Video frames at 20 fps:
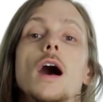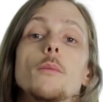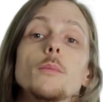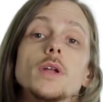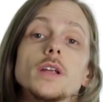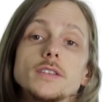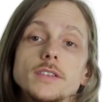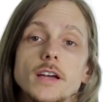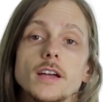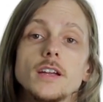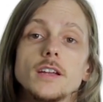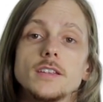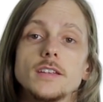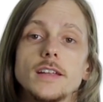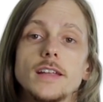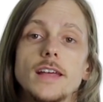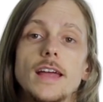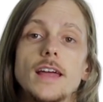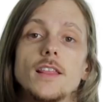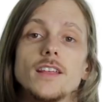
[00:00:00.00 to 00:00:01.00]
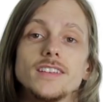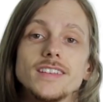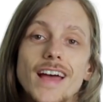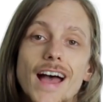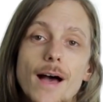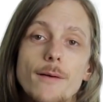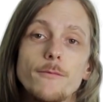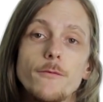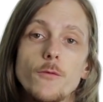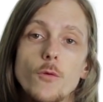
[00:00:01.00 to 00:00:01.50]
I'm going to tell you today the
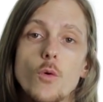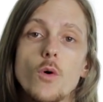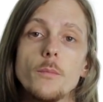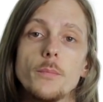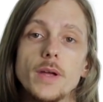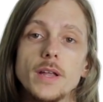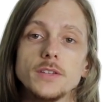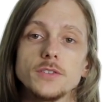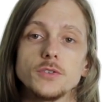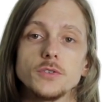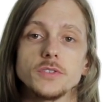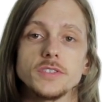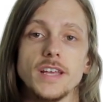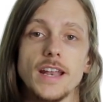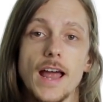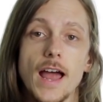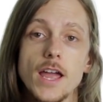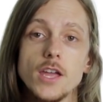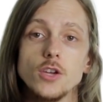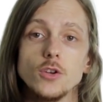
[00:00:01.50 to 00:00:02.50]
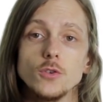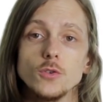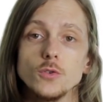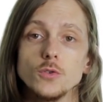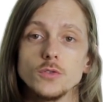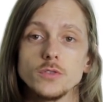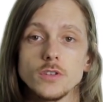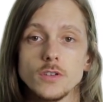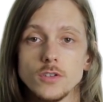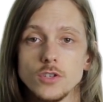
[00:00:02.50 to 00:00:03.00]
top 4 pencils that I
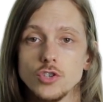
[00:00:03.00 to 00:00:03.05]
use